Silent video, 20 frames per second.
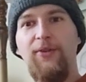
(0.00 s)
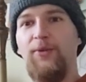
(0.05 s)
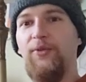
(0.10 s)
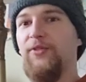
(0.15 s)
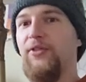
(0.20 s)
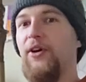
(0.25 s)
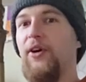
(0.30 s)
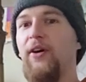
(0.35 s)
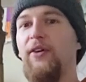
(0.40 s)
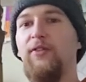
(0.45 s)
There
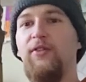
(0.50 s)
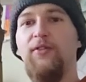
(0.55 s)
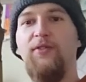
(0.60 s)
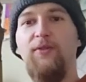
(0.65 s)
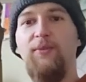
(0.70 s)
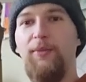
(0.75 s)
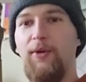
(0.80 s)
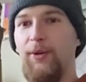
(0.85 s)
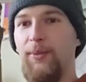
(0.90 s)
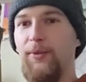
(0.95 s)
was hundreds
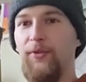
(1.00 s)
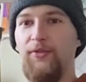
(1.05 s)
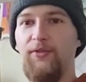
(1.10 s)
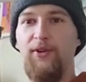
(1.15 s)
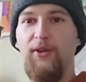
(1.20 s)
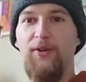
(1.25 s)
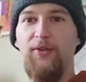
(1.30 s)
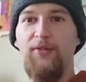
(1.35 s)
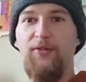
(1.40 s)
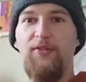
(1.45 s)
of marble
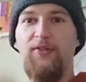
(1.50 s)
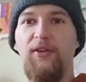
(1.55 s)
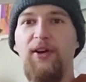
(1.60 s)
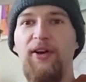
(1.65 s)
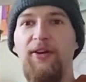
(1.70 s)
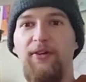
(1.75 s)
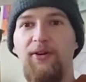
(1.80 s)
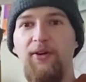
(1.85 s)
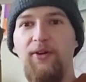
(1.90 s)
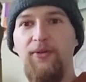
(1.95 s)
stairs to
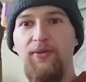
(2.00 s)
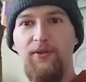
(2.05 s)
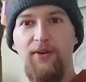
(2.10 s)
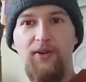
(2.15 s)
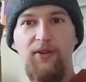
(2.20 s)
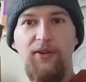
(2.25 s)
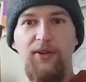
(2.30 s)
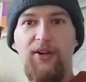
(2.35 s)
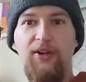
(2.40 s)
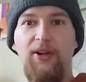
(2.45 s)
tear out,
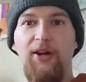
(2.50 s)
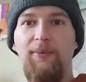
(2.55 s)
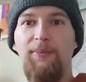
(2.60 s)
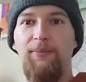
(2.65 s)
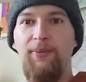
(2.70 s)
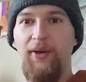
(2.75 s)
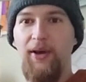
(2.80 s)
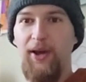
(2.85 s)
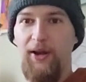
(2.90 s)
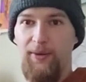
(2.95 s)
clean
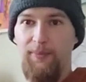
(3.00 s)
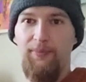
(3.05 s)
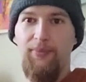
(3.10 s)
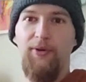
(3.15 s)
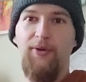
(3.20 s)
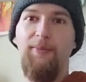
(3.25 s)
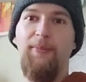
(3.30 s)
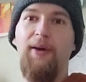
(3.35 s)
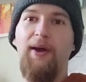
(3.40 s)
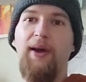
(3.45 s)
up, and
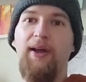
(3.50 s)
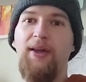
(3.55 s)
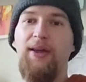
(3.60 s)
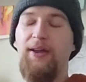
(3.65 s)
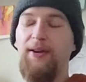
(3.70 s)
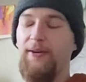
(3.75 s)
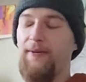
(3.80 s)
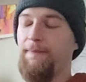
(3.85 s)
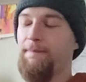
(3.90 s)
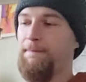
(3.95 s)
put back
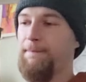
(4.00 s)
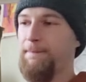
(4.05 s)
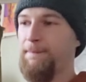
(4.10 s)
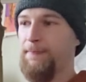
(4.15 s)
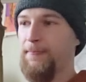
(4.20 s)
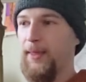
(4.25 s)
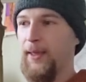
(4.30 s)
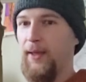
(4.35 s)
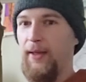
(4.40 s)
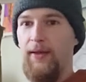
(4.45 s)
in.
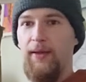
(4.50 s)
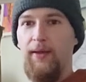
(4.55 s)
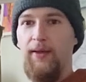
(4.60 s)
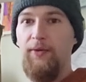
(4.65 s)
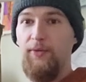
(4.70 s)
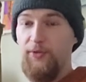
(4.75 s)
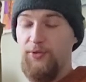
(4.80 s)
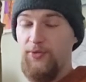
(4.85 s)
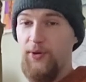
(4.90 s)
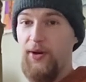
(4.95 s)

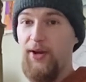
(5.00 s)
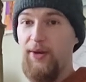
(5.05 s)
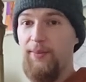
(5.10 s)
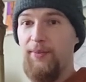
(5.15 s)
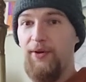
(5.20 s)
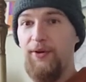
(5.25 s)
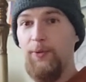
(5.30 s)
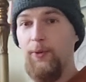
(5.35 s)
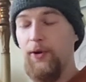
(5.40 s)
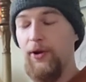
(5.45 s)
It was quite a
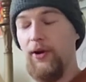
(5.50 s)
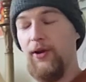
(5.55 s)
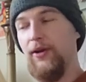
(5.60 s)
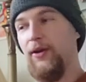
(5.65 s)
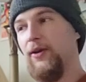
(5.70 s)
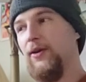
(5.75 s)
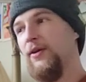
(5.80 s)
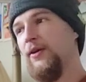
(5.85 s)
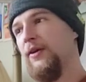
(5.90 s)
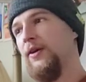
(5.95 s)
bit of work.